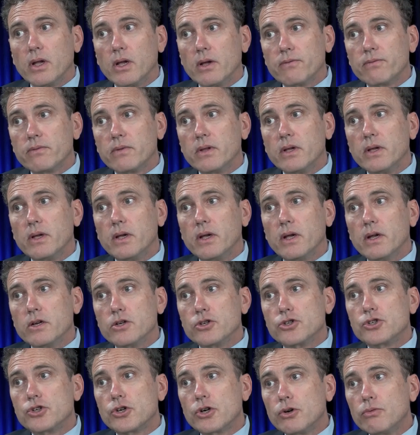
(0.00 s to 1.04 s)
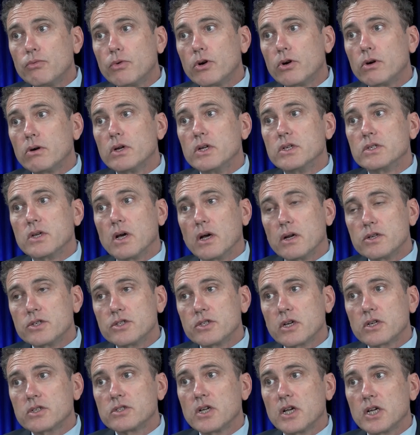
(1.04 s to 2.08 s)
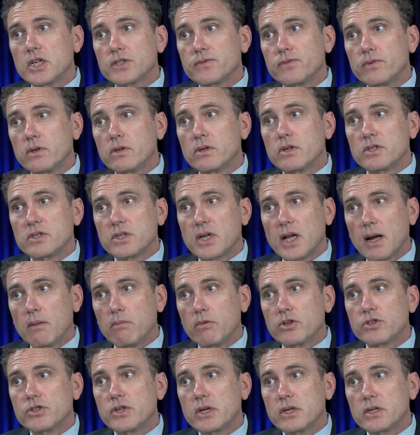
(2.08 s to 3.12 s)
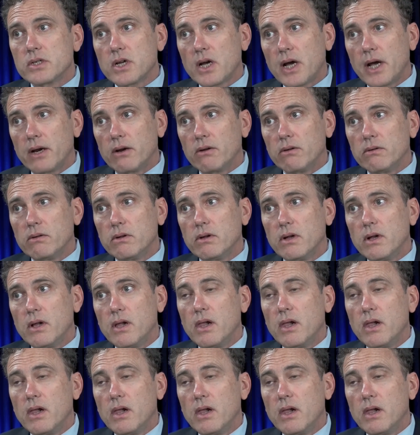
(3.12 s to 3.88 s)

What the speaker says: If the insurer is unsuccessful in establishing title,